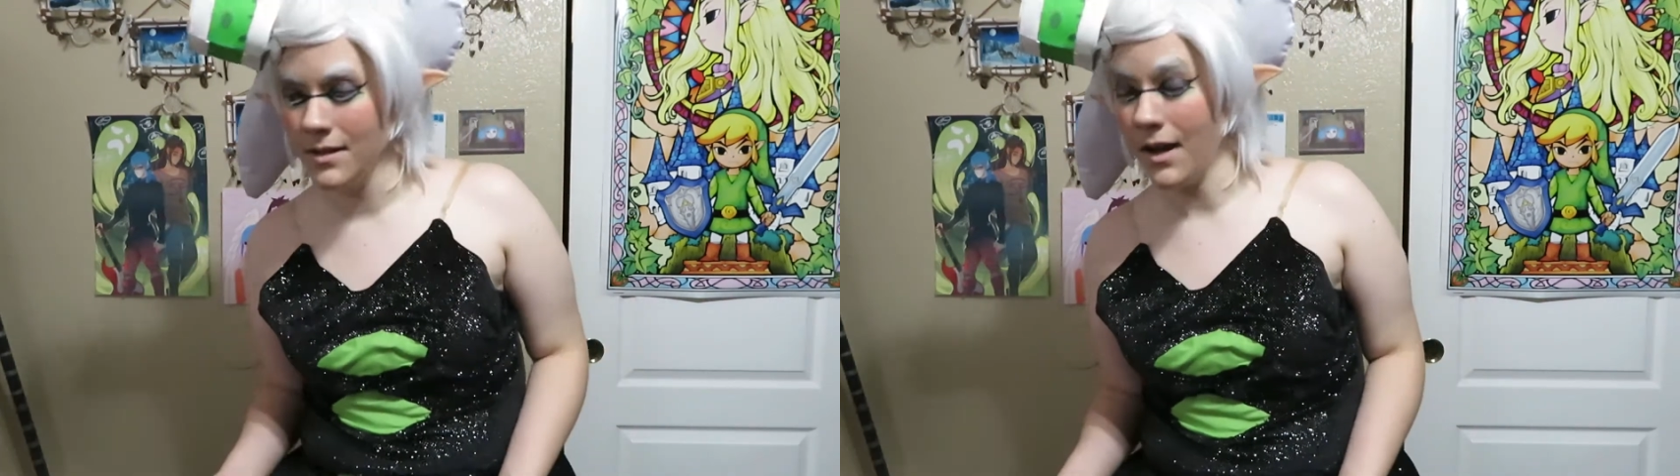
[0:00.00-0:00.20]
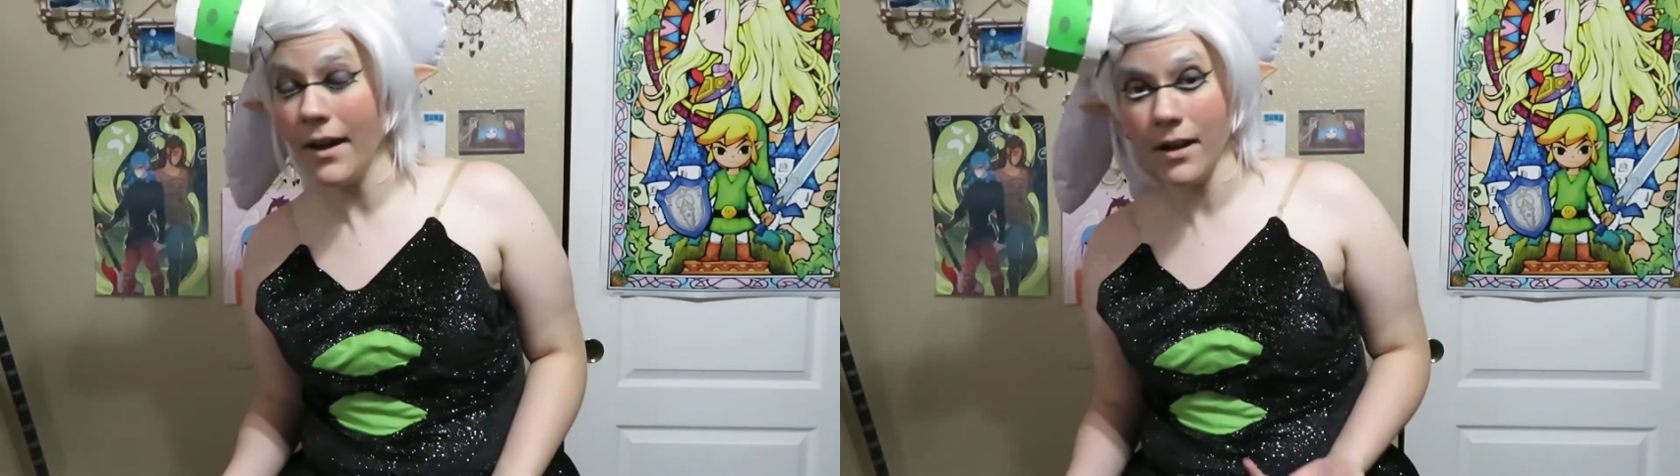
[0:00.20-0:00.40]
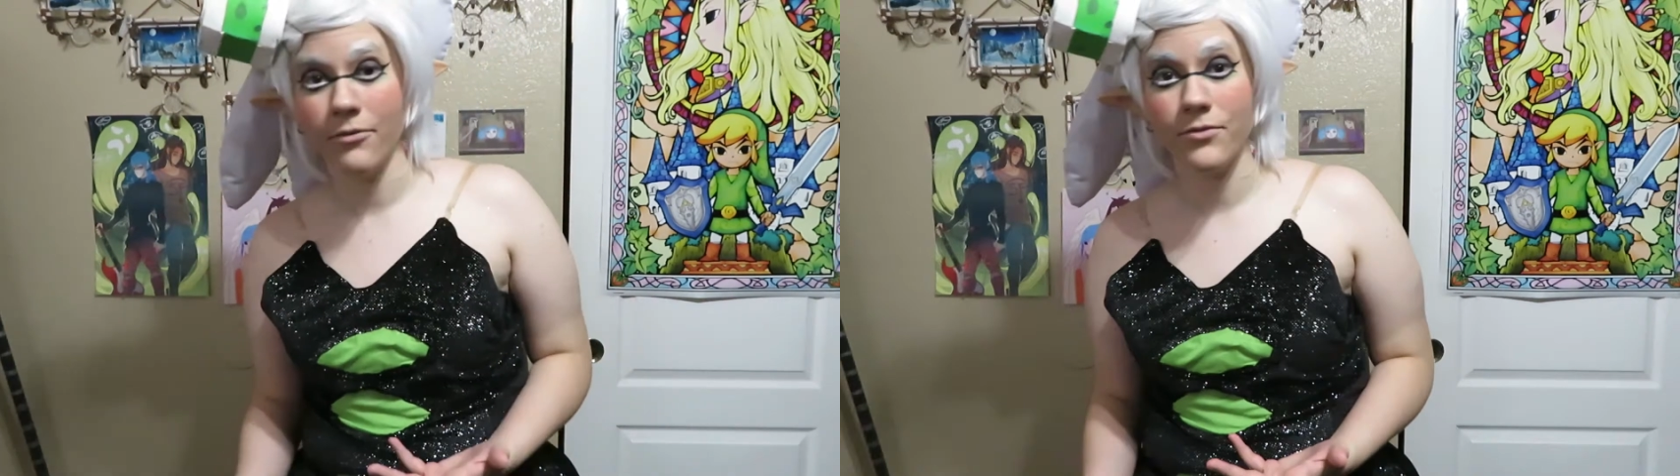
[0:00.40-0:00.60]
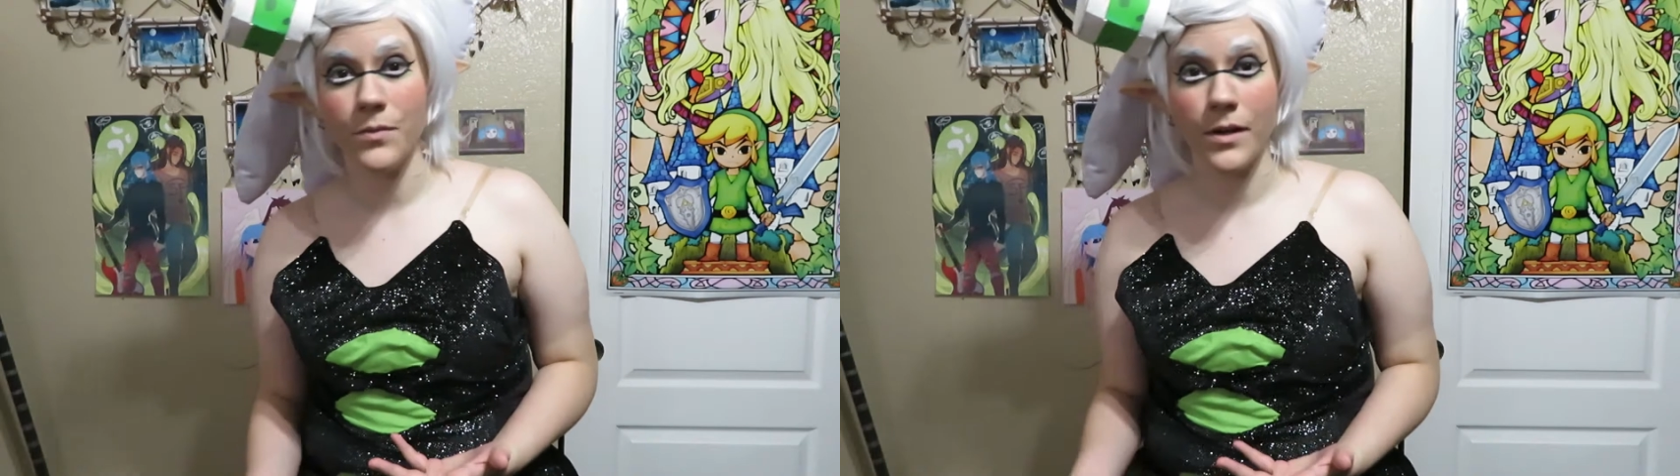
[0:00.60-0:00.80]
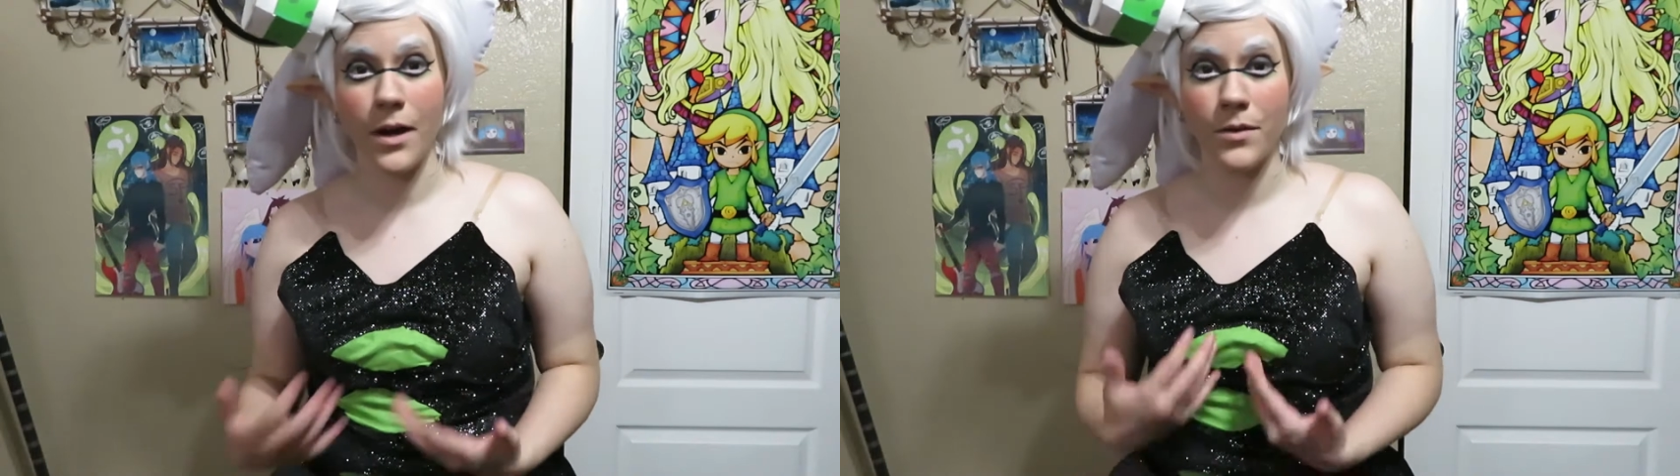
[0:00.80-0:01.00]
enough to
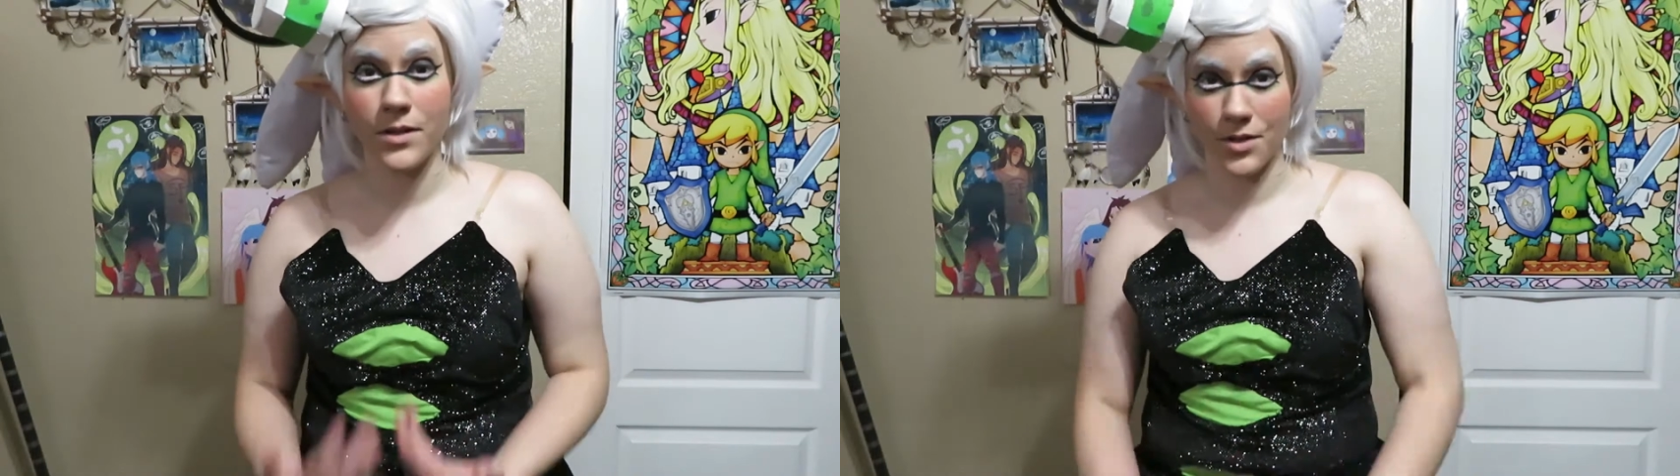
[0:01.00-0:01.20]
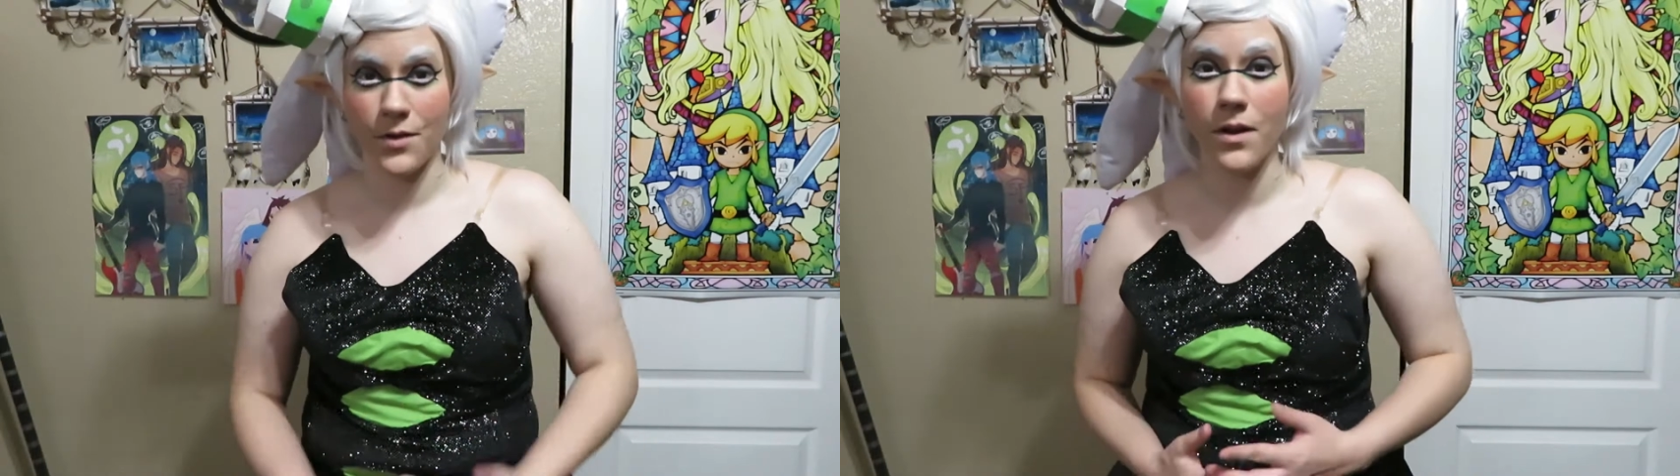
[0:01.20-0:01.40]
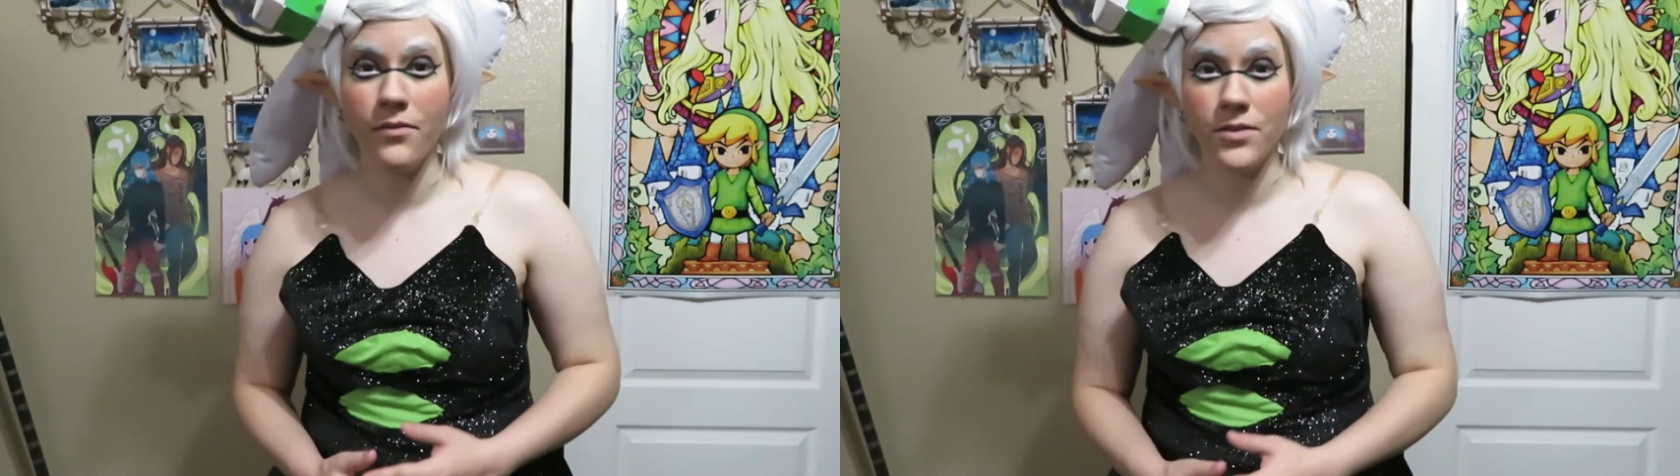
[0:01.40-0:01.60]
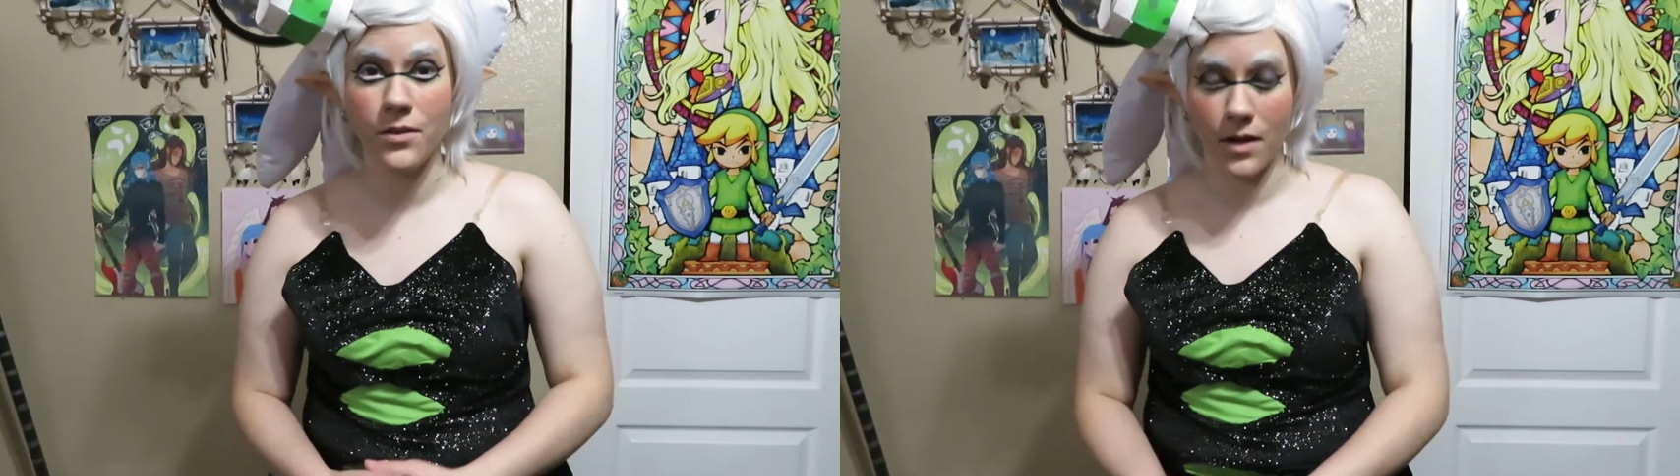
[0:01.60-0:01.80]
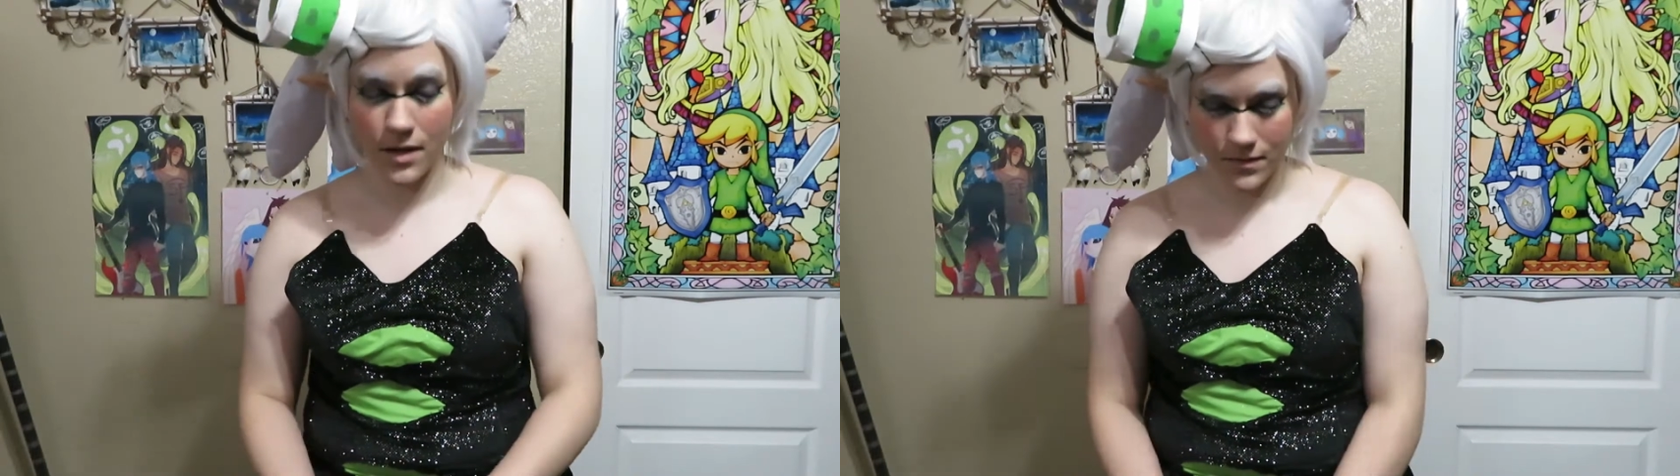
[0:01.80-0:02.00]
where I want to show it off to
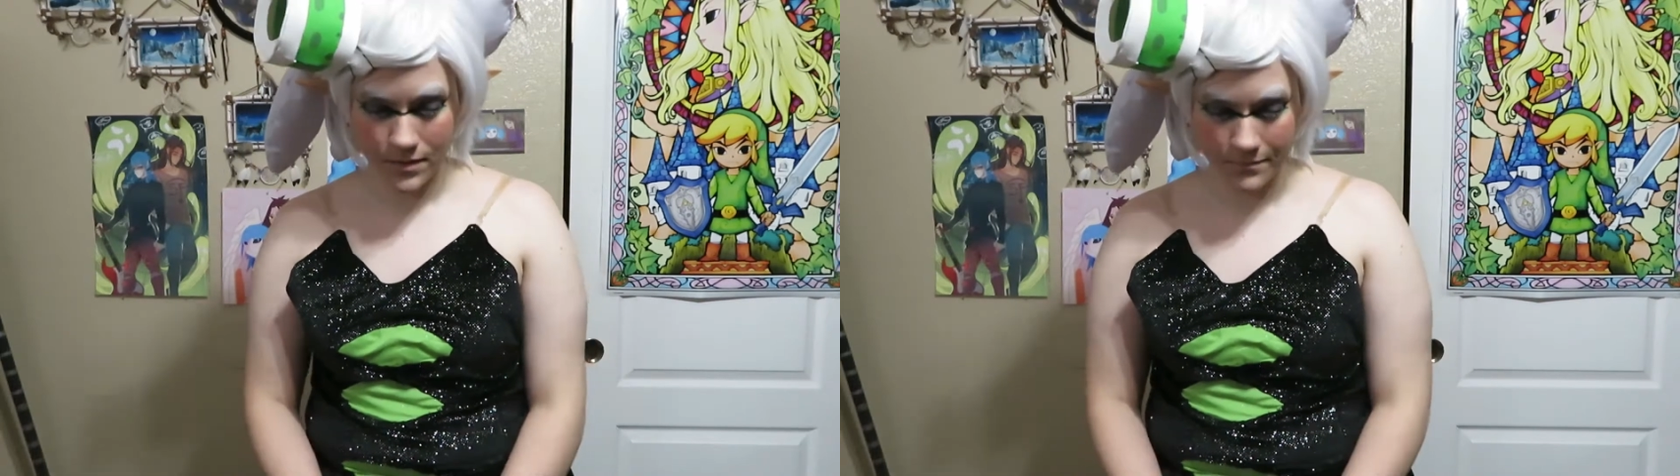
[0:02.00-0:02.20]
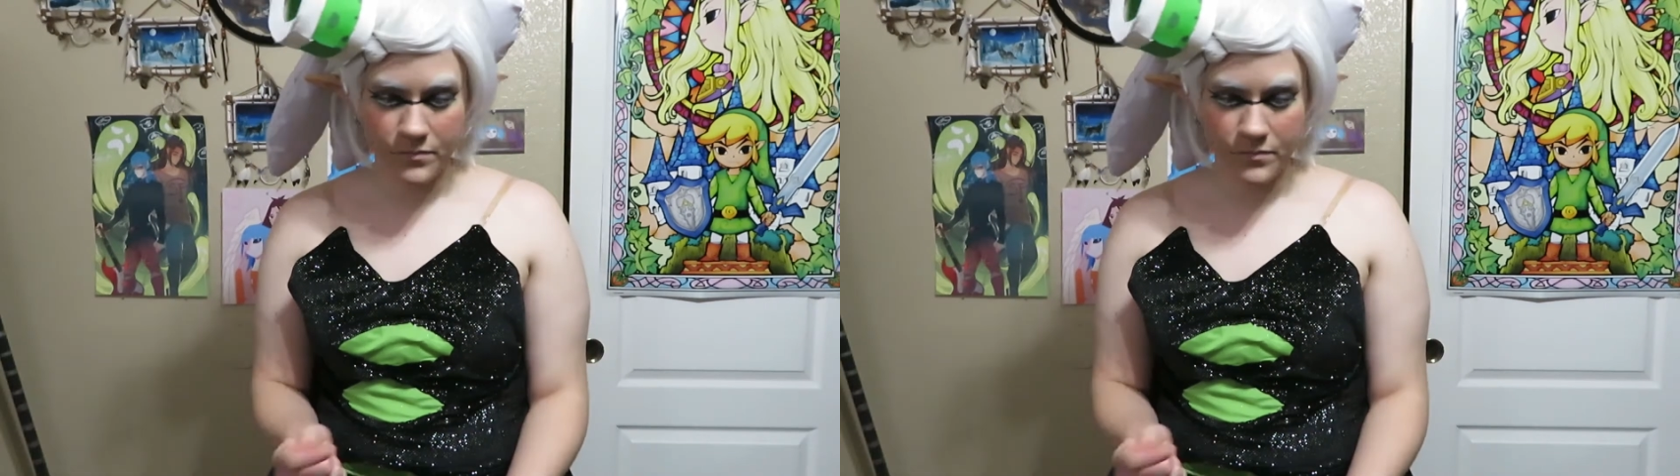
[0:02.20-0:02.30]
you guys.